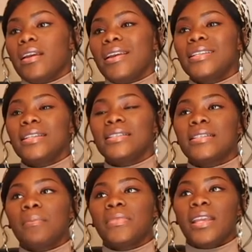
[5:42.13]
Is it
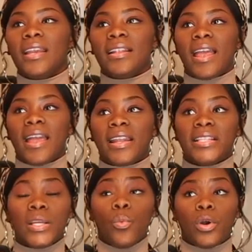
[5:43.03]
something that,
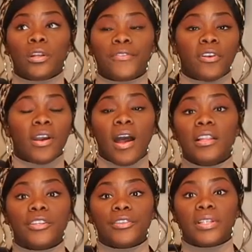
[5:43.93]
is it one of your
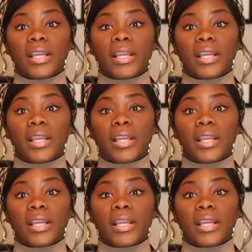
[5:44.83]
colors?